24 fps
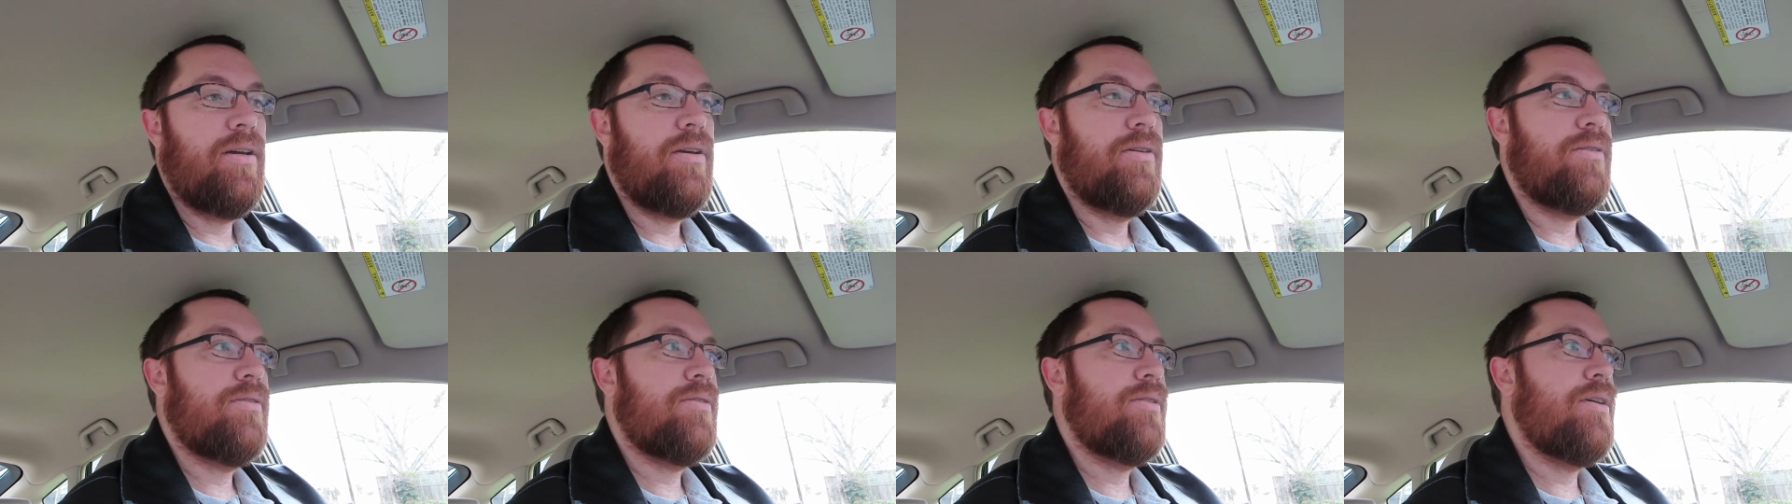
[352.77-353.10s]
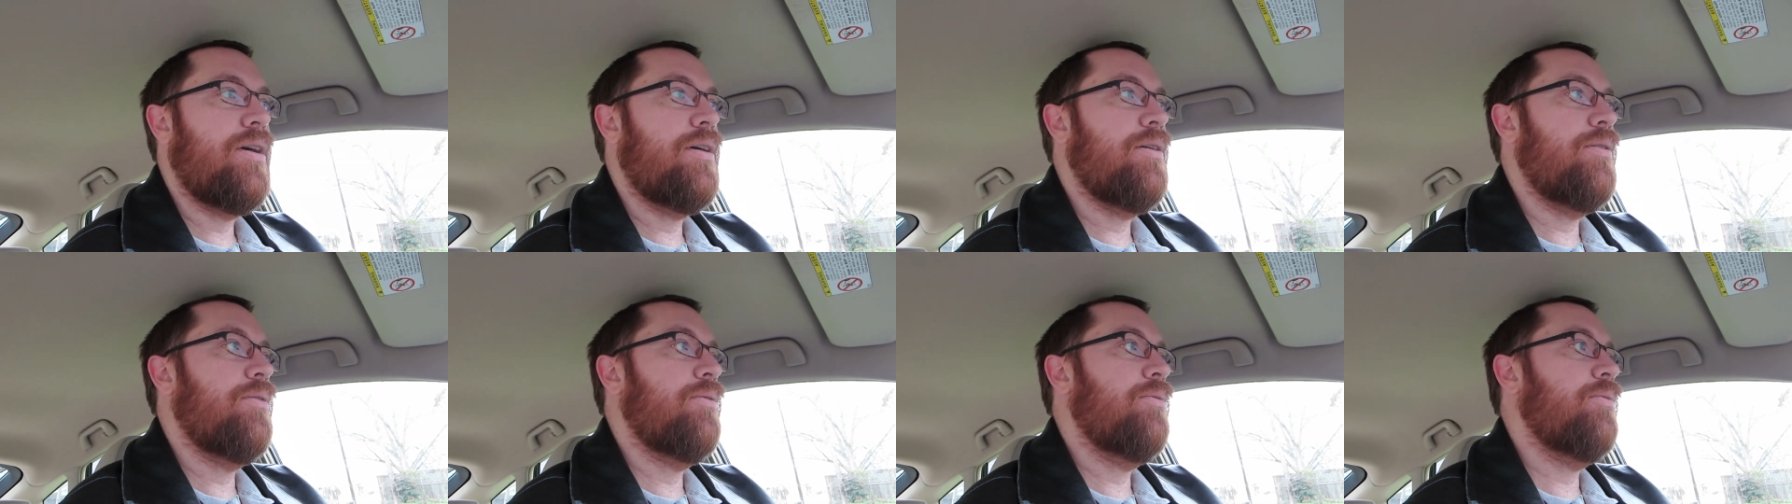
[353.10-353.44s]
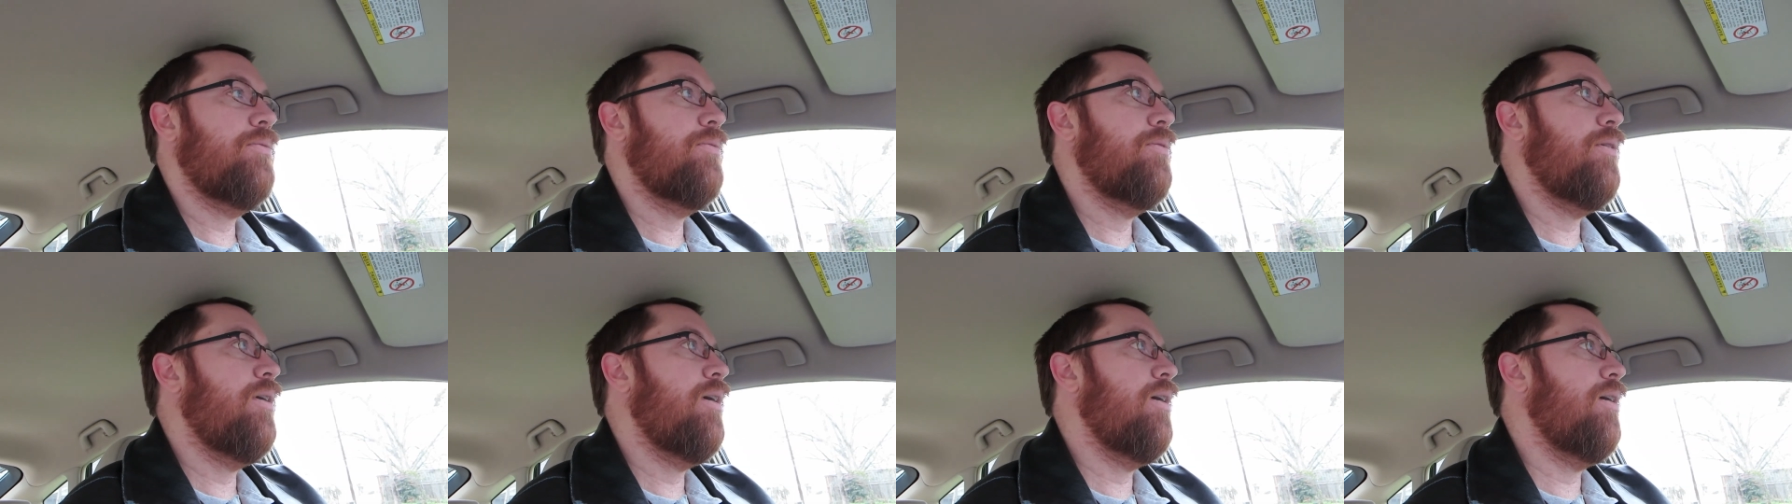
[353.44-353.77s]

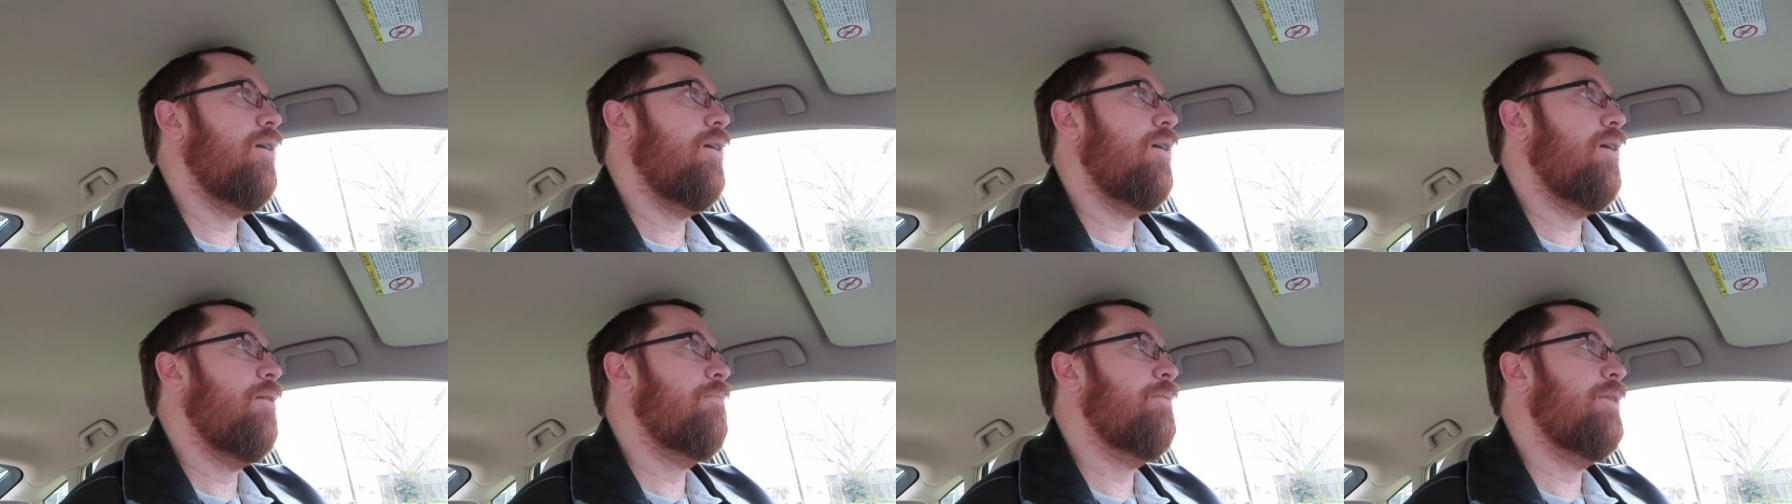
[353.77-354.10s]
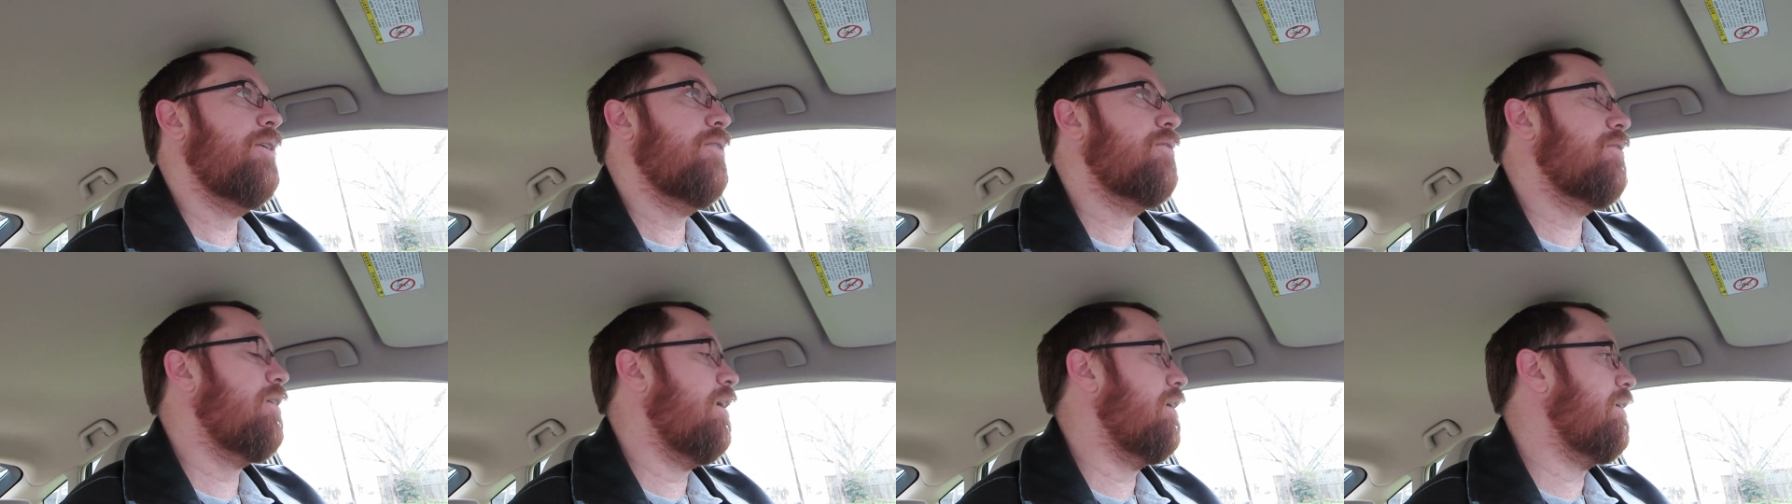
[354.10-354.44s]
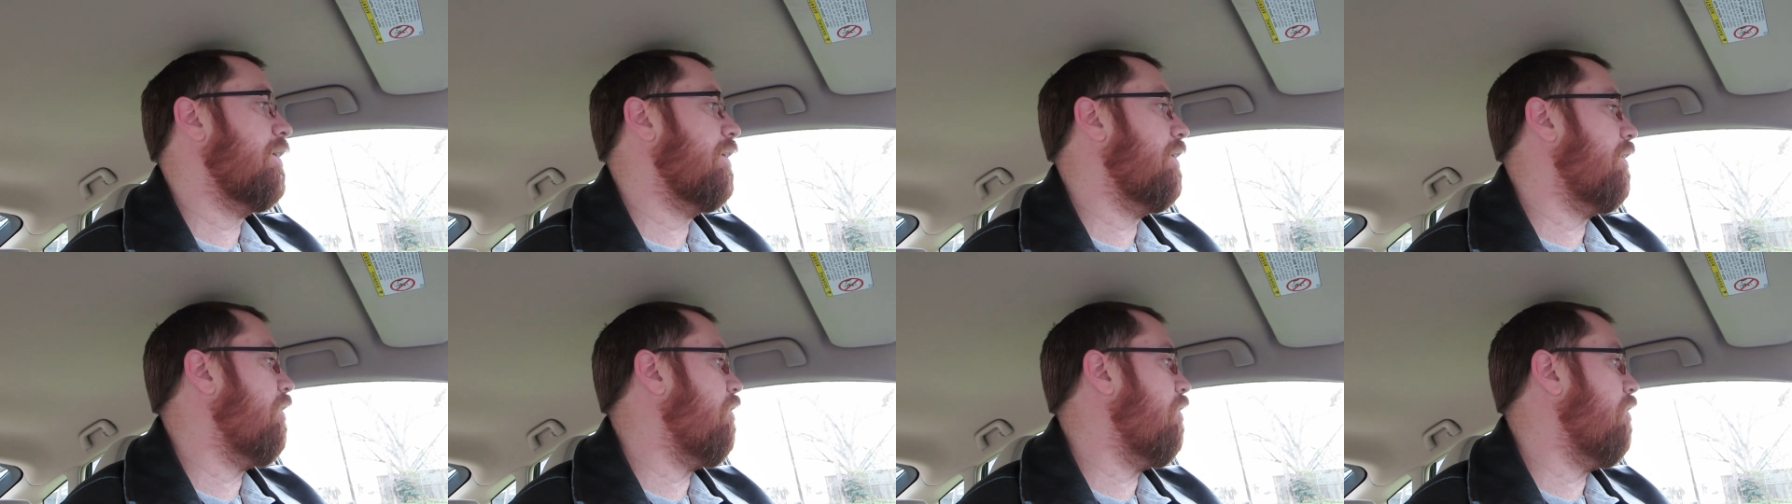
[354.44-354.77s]
So uh, I'm going to try to
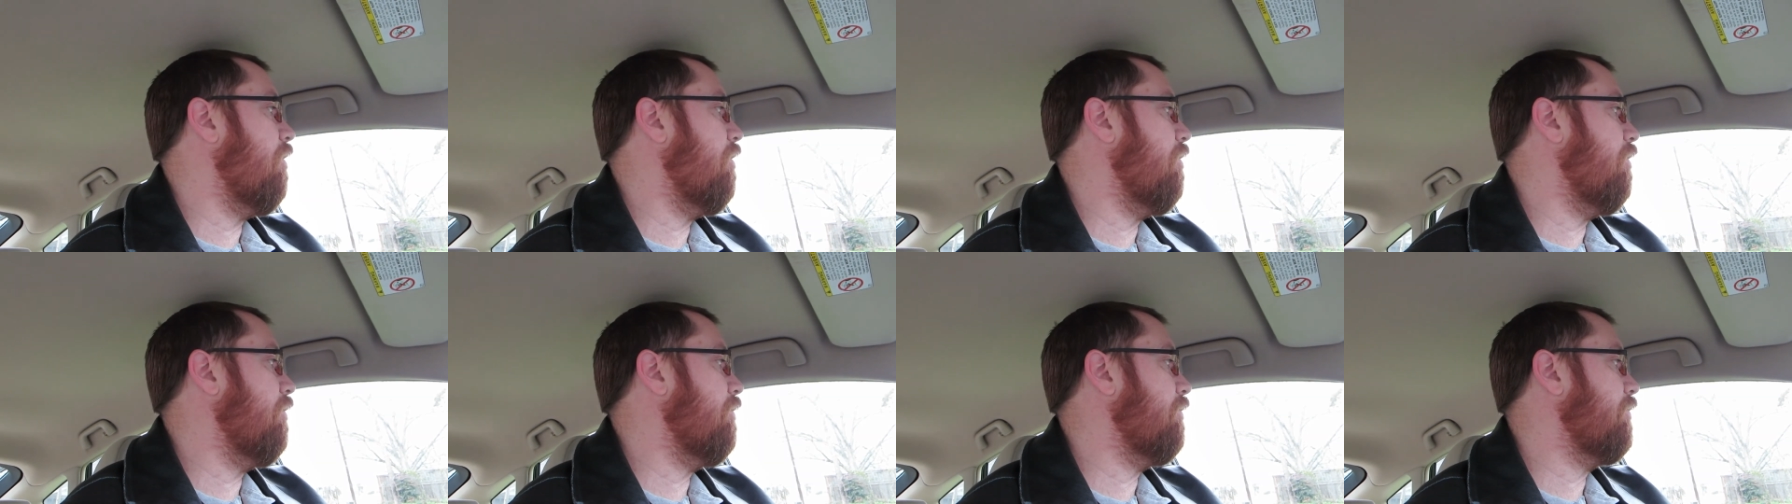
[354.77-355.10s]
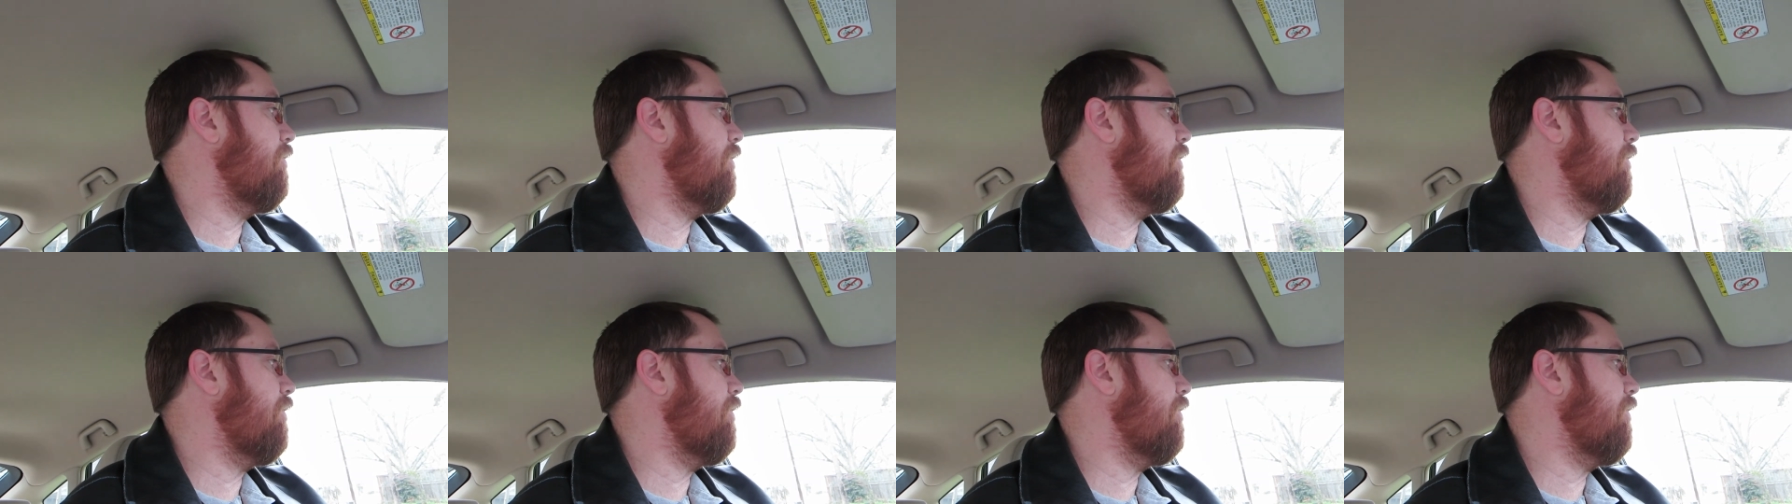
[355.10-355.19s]
get all